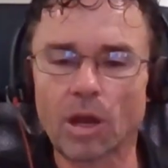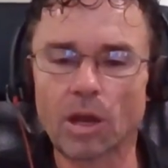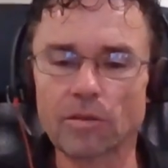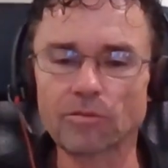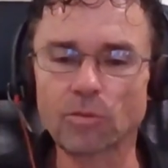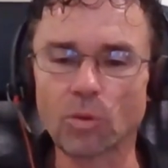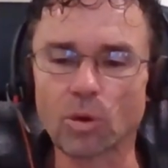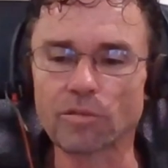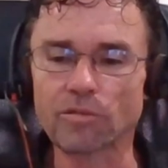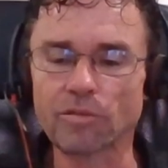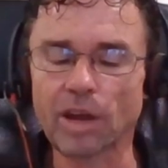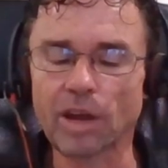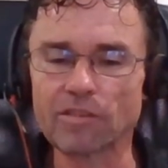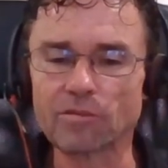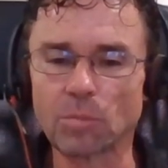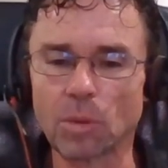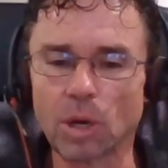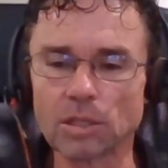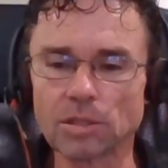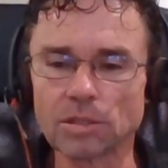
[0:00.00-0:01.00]
uh, four or
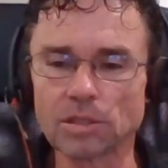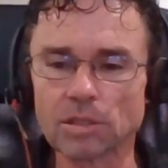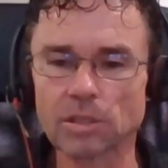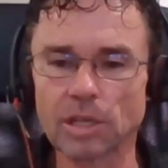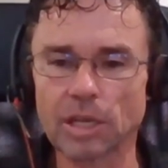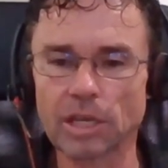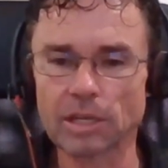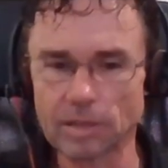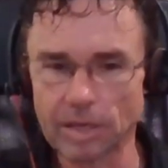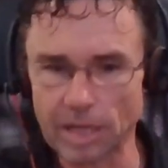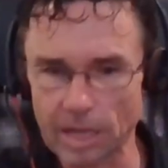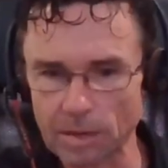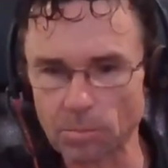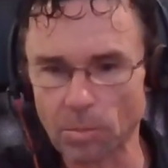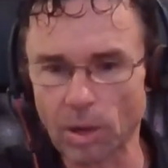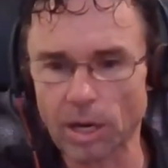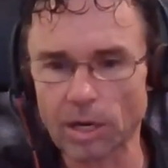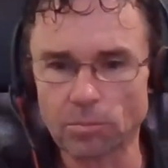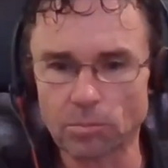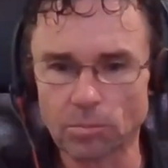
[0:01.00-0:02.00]
five months
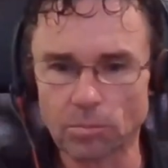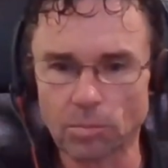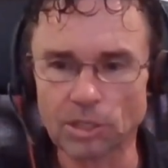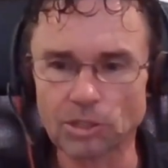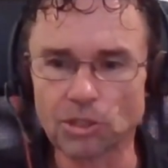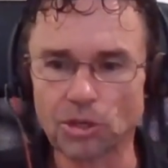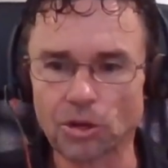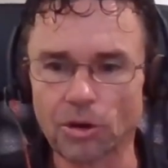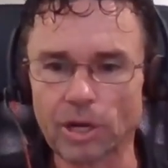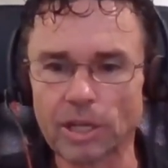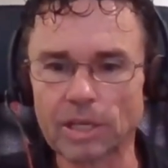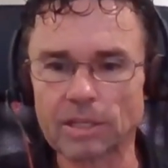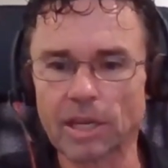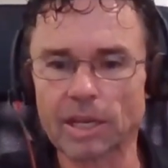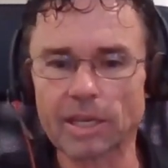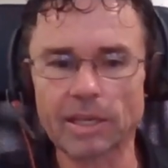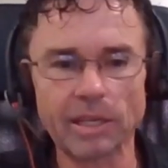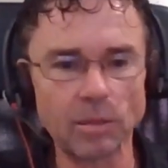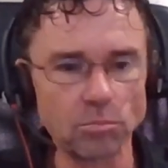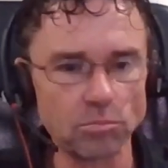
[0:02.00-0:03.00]
in my my journey as
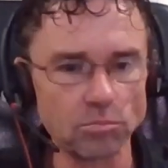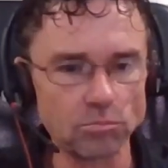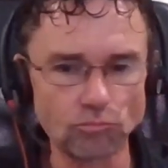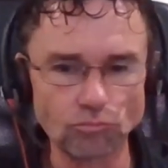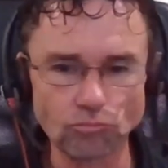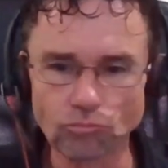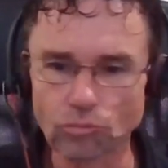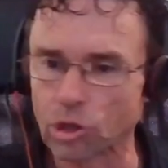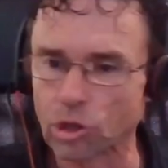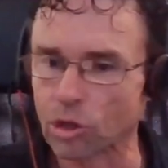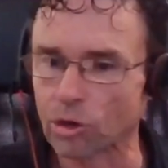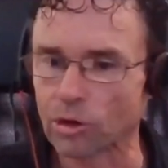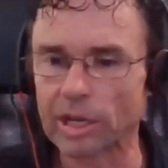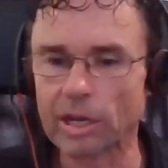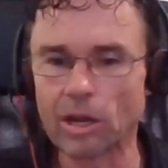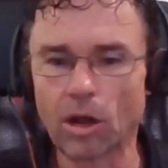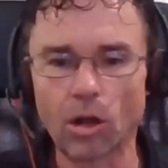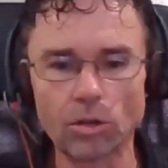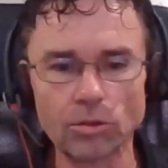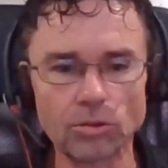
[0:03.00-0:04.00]
I keep
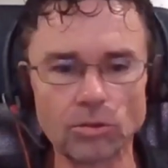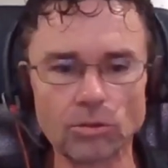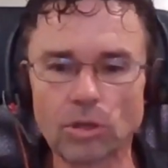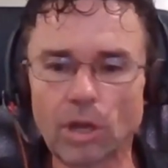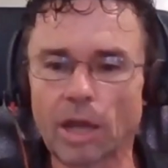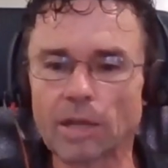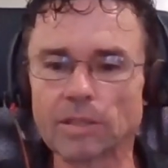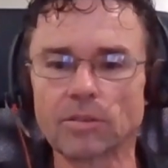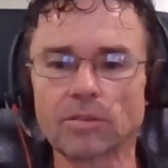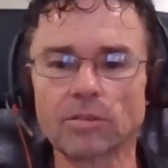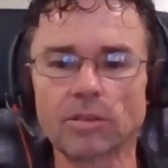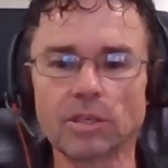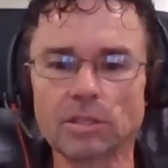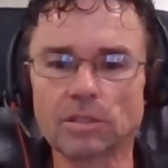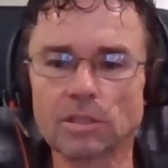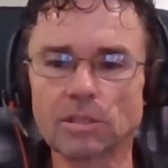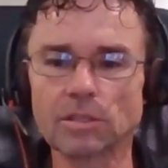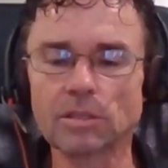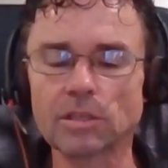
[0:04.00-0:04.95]
learning all new kinds of things.